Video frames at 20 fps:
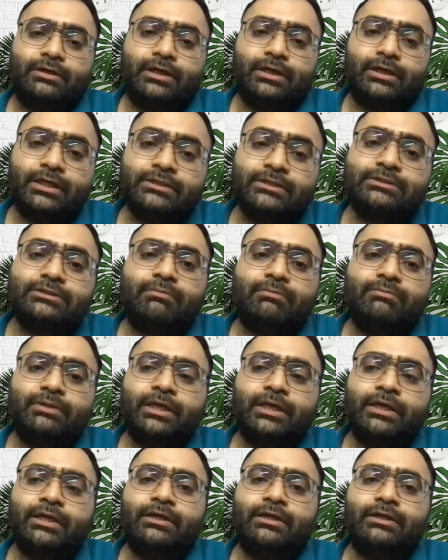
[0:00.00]
is
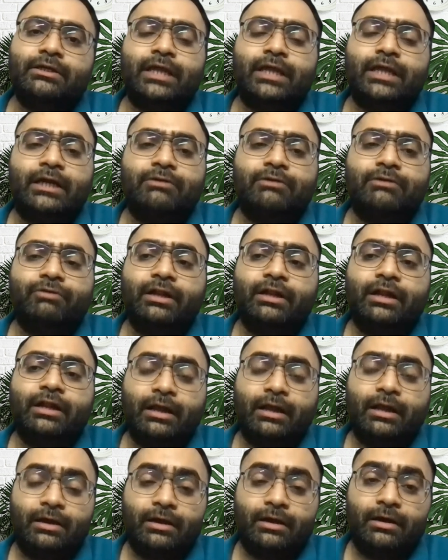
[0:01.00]
something that will
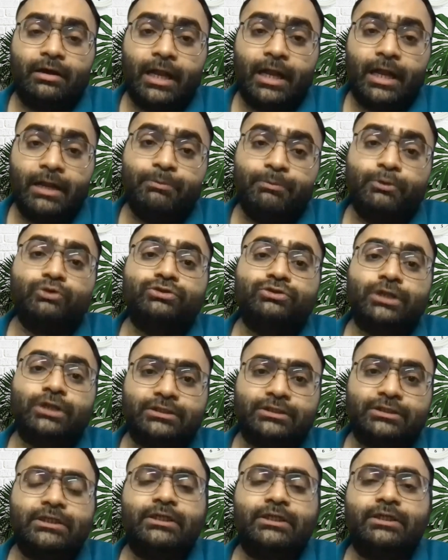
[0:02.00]
help you
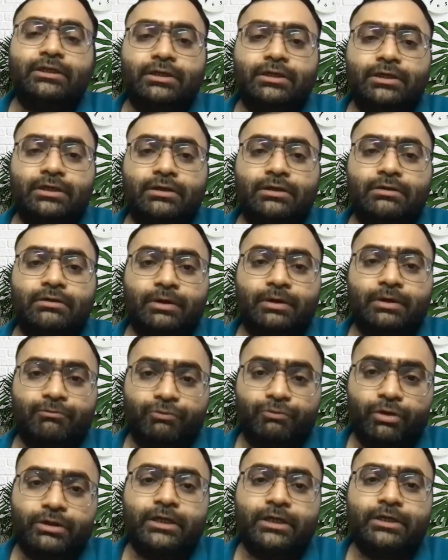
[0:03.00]
succeed
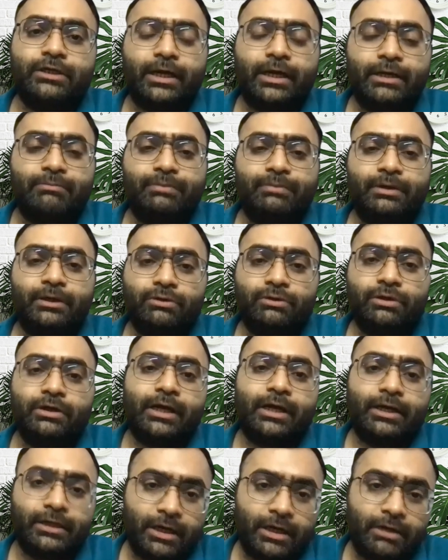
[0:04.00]
for that particular
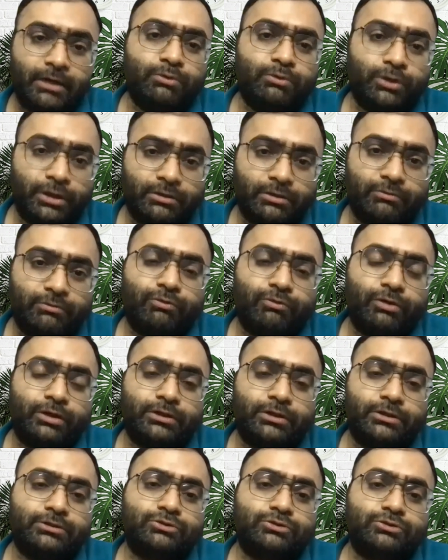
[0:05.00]
credit card product for
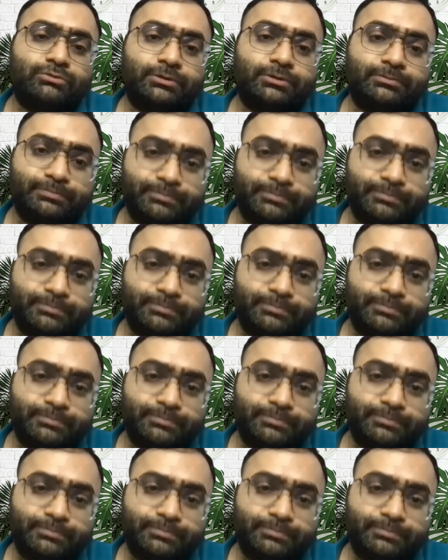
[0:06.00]
the customer.